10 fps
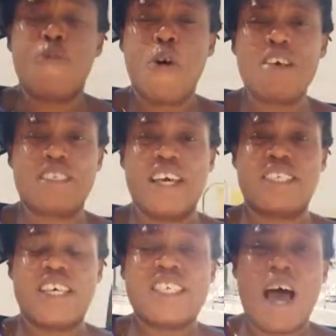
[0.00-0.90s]

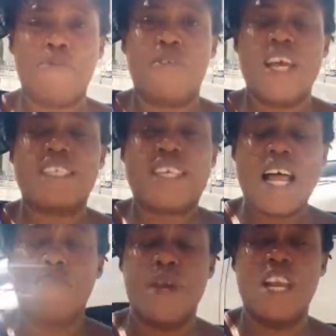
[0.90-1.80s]
forces is
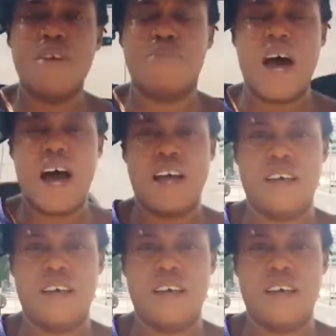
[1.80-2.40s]
afflicted believer.